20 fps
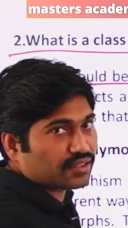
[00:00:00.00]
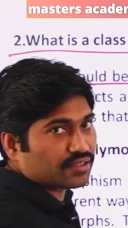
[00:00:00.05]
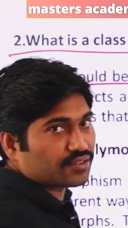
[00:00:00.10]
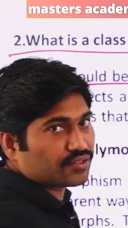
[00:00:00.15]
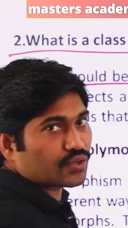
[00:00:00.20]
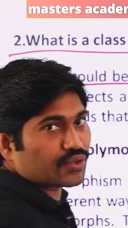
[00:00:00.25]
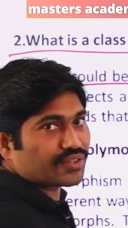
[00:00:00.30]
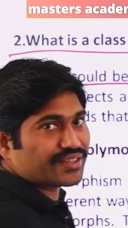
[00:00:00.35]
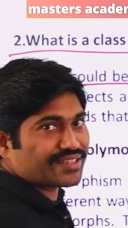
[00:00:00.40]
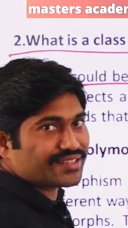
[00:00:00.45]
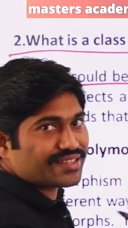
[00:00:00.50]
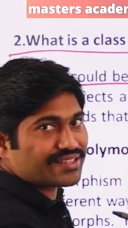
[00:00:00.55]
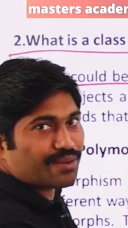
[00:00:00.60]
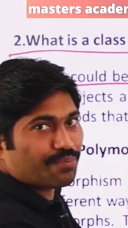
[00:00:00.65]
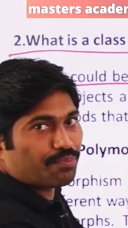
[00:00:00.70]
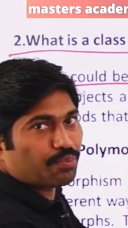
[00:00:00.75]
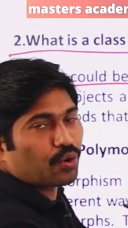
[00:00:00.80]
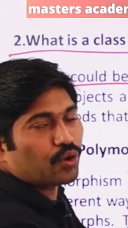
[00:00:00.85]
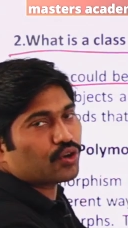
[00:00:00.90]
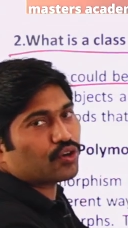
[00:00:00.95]
So this is a
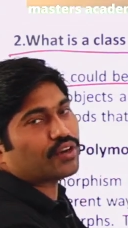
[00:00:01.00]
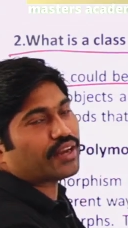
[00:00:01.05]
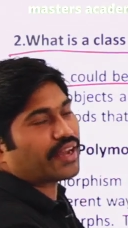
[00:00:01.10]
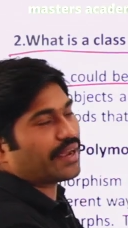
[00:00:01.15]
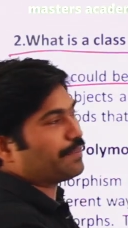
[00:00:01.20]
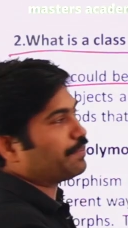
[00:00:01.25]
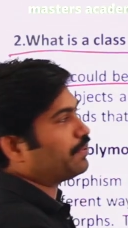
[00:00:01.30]
prototype,